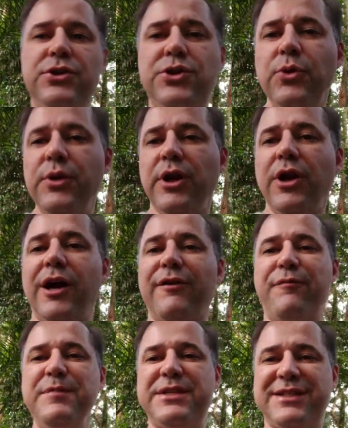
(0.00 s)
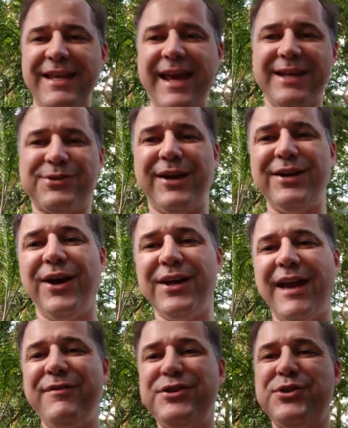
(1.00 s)
doing a lot of mistakes, right?
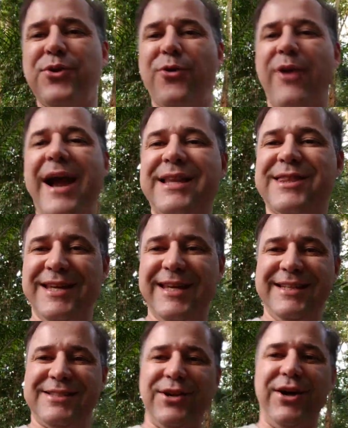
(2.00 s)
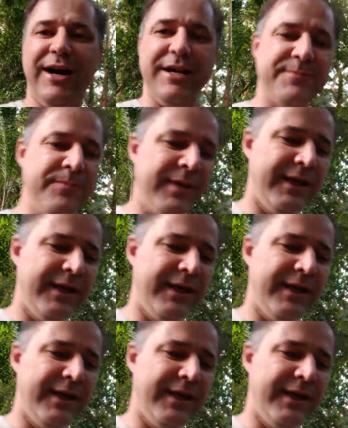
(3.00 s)
Not having to correct things a lot,